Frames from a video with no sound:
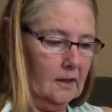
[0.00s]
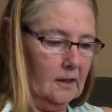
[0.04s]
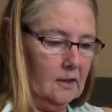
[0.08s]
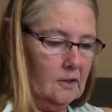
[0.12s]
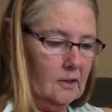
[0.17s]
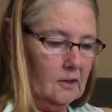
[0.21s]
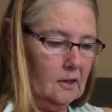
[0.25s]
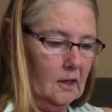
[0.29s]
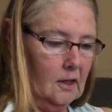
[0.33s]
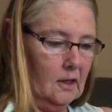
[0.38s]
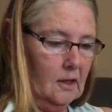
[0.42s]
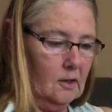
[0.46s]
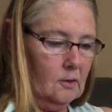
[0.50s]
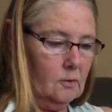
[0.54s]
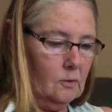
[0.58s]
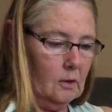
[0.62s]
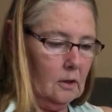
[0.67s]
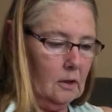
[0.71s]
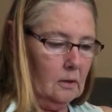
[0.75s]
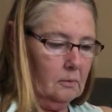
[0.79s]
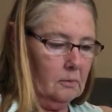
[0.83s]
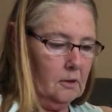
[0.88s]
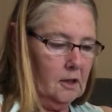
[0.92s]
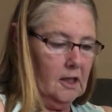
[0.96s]
at this
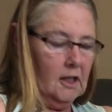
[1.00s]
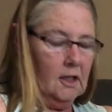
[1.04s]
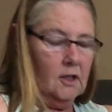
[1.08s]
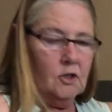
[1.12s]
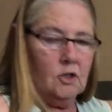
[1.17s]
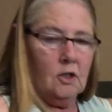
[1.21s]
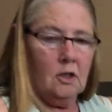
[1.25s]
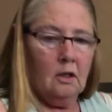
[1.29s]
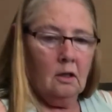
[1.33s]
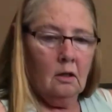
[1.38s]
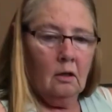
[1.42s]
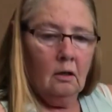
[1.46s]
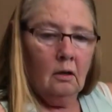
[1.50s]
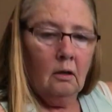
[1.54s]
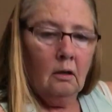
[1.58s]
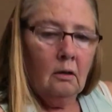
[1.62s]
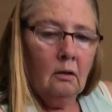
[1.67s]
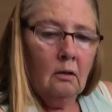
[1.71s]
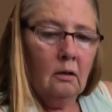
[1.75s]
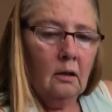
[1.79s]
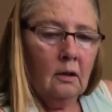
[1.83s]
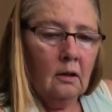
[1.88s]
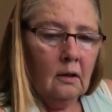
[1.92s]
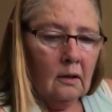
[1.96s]
stage when I'm teaching
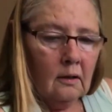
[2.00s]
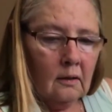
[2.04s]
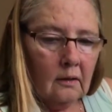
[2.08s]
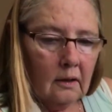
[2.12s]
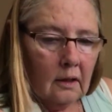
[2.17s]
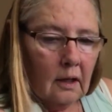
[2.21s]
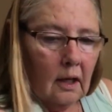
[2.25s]
her,